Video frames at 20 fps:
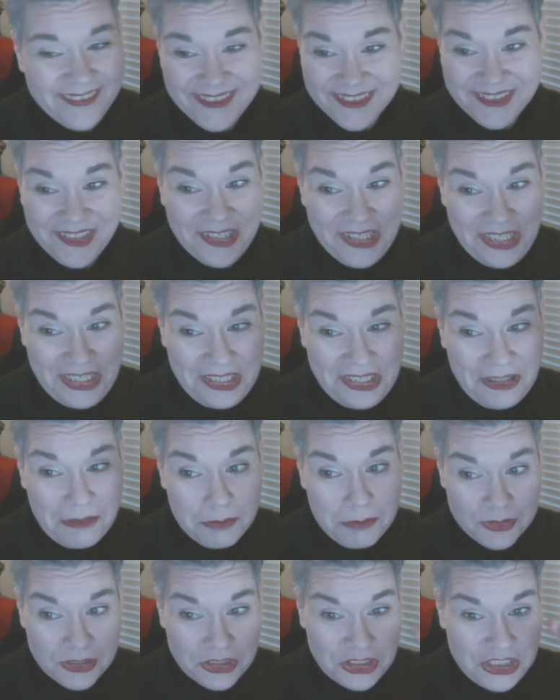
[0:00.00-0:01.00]
Sorry, call
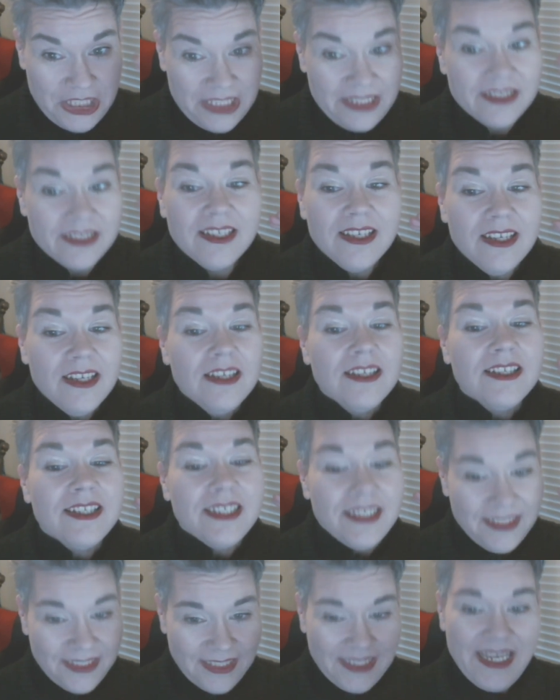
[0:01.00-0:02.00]
bullshit
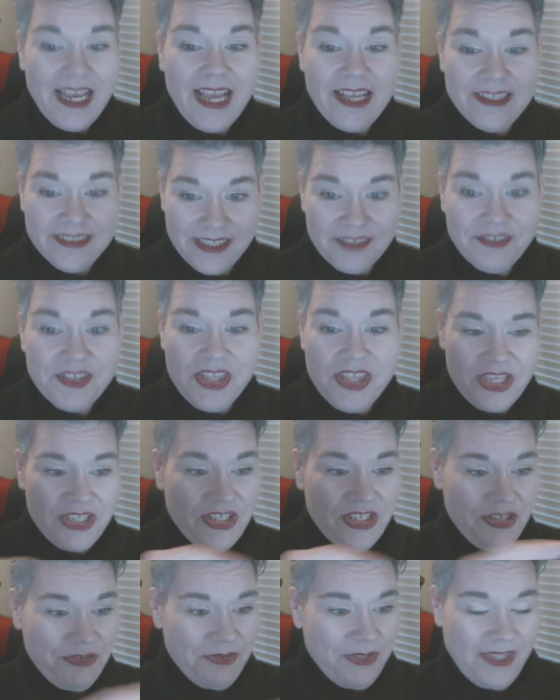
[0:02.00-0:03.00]
it has everything
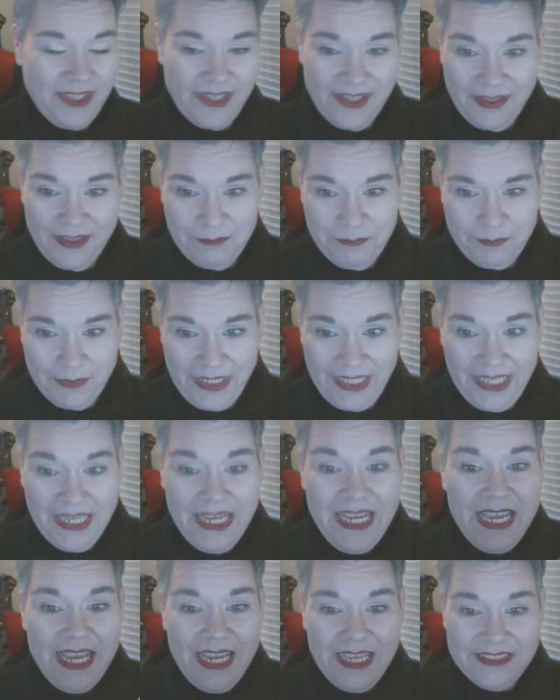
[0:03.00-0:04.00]
to do with the company,
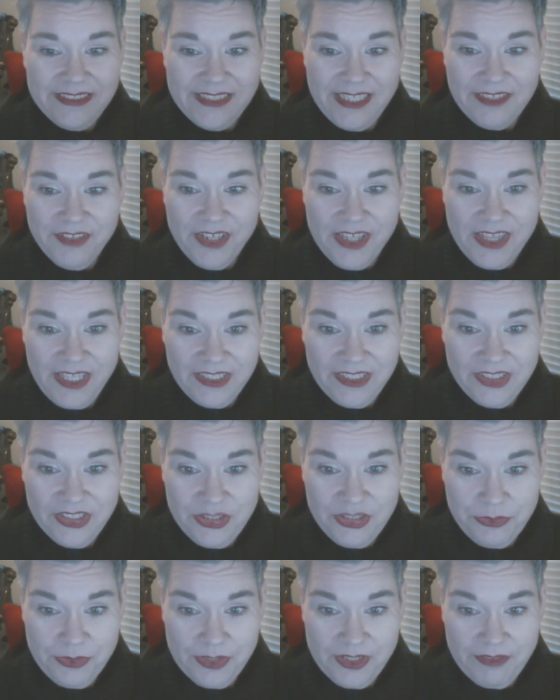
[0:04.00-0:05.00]
it has everything to
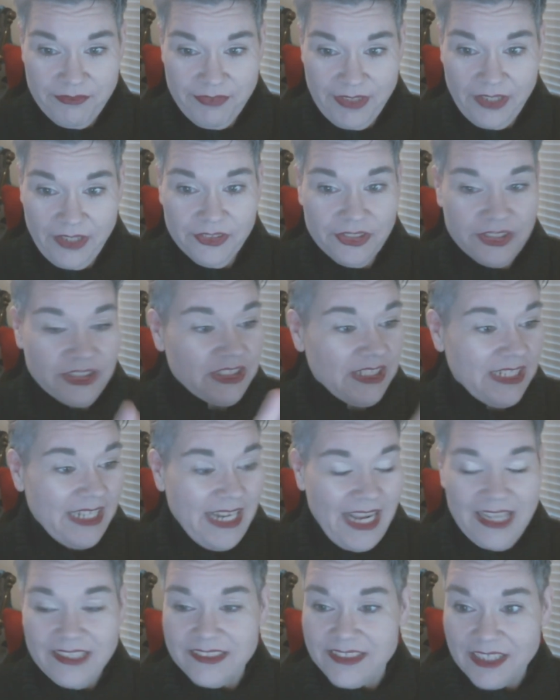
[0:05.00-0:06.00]
do with the founders, and it
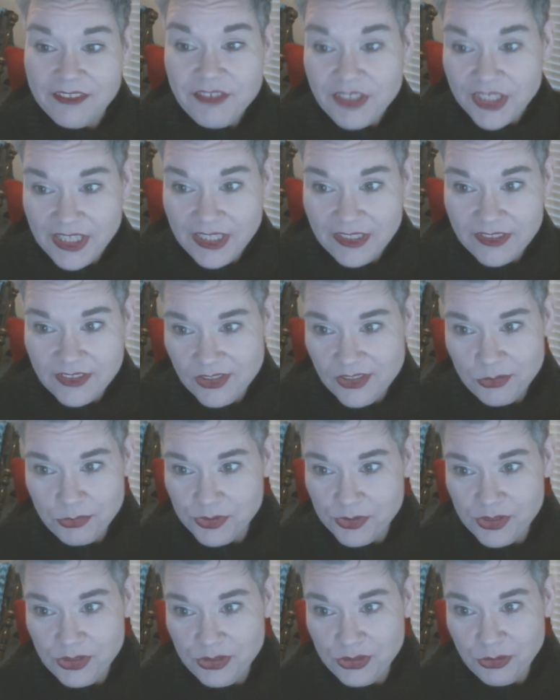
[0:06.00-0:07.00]
has everything to do
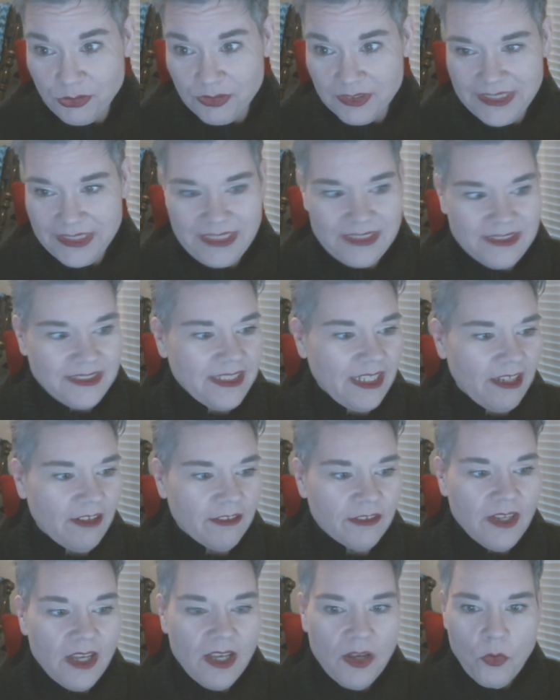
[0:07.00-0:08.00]
with the jewelry
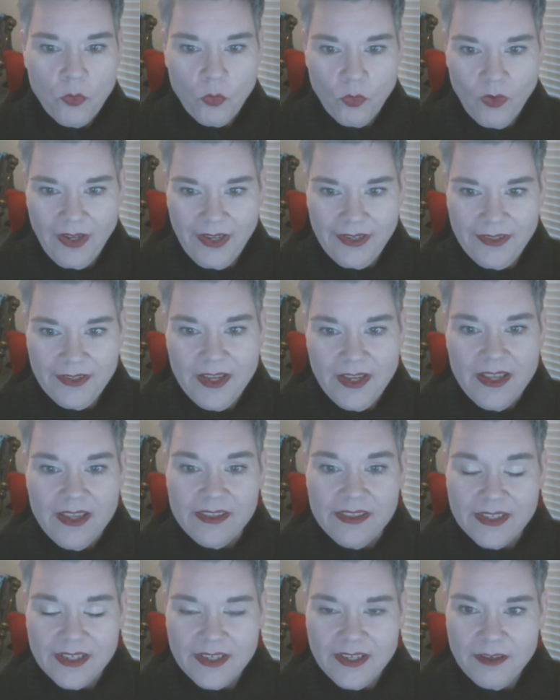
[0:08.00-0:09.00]
itself. One,
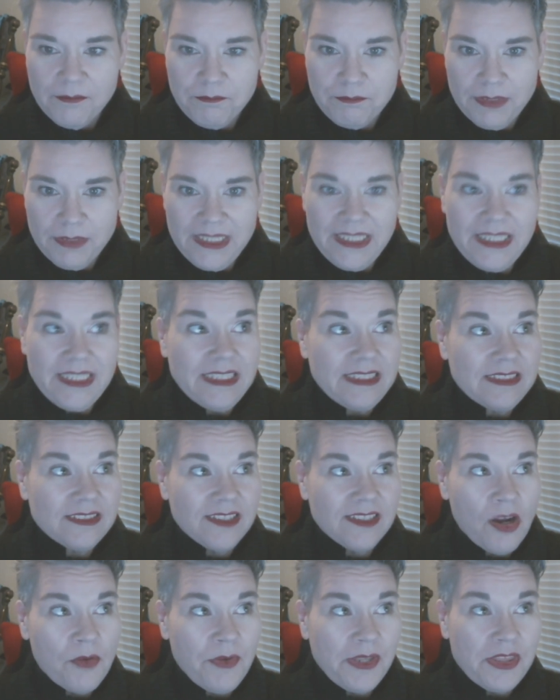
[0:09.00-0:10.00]
the company is
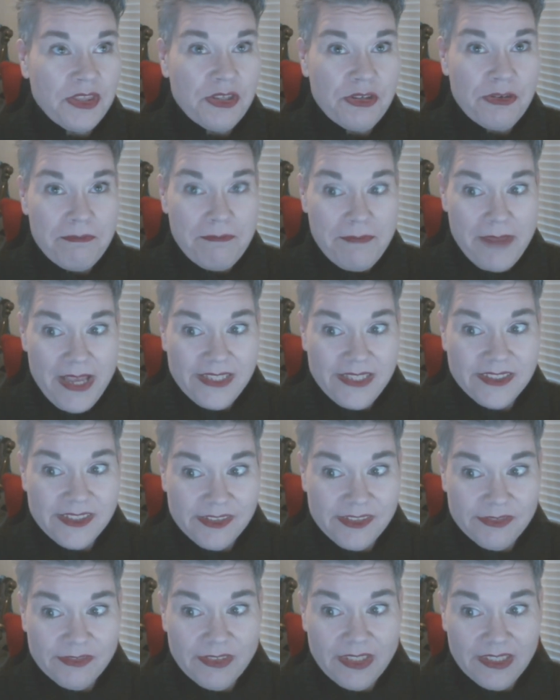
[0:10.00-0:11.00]
going through
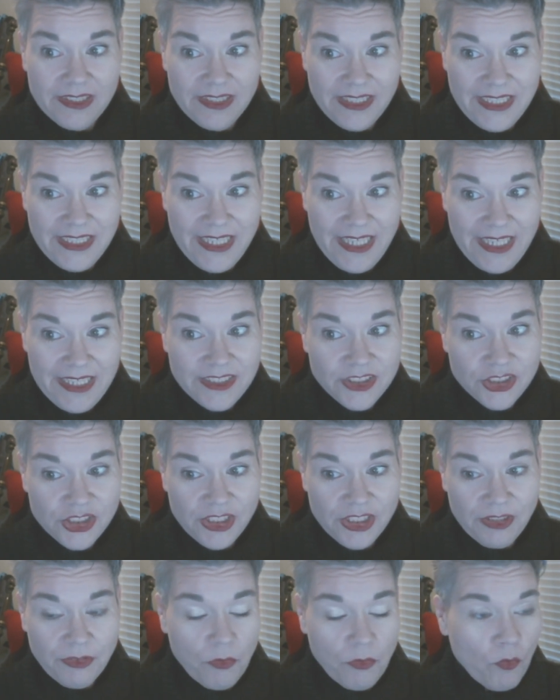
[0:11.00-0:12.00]
massive
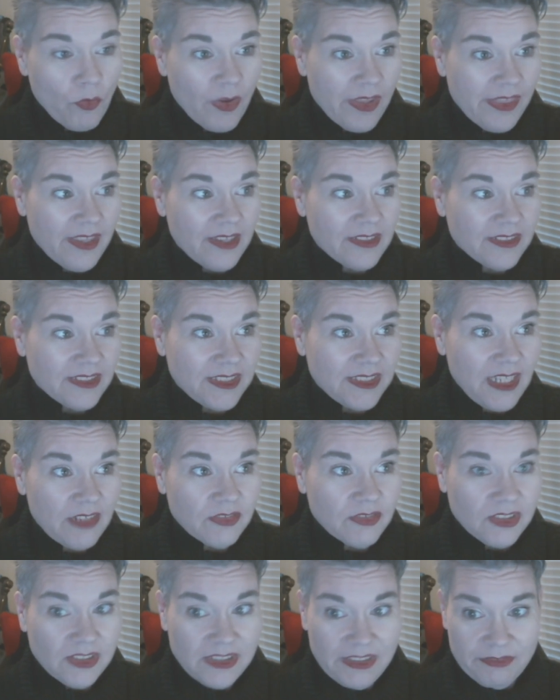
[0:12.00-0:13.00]
litigation with
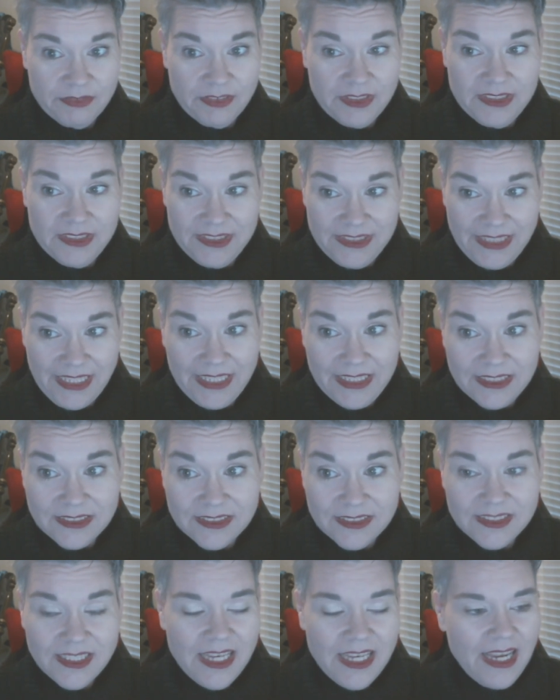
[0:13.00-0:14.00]
several different
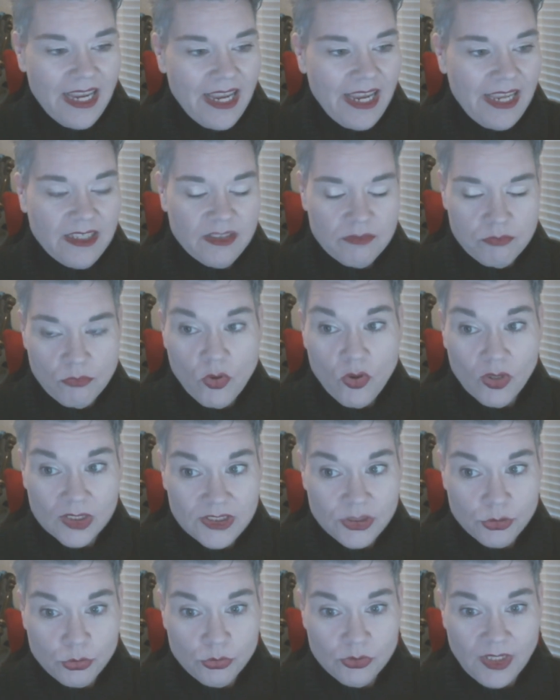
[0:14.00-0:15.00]
states and more
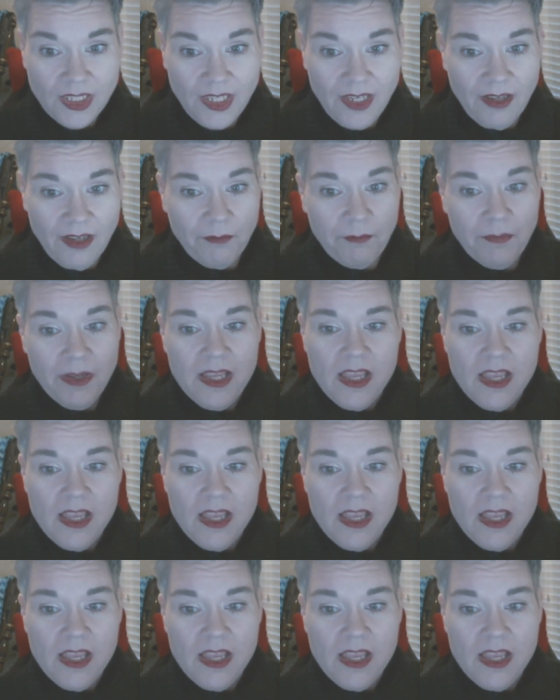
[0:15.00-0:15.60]
to come.